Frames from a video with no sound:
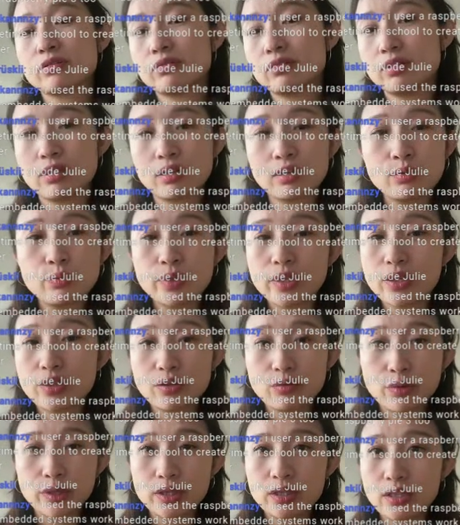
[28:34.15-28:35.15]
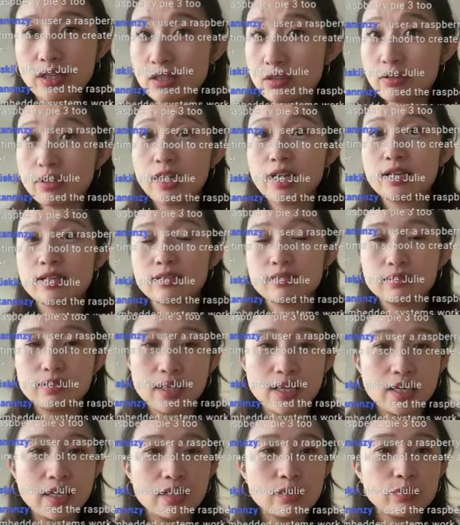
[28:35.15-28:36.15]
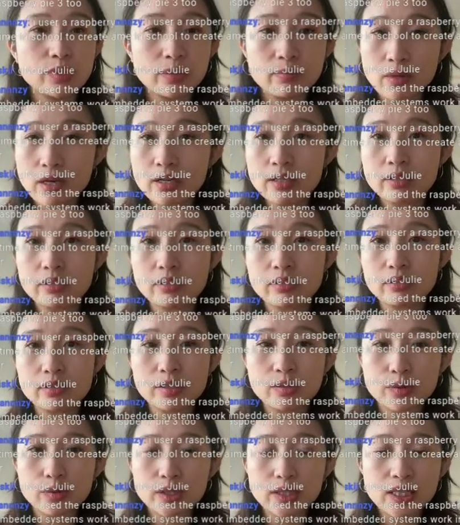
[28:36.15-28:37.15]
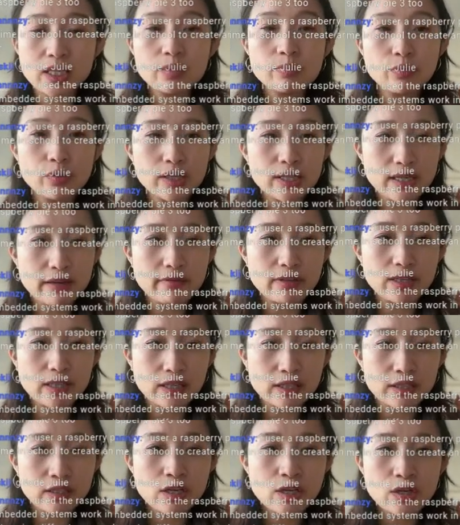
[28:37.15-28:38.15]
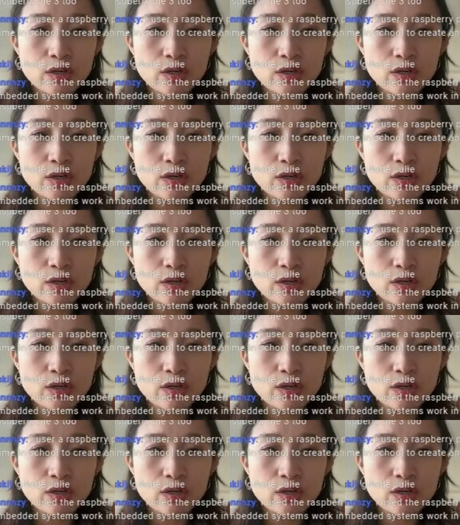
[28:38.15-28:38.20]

you know, with internet and with a monitor and with a keyboard and everything.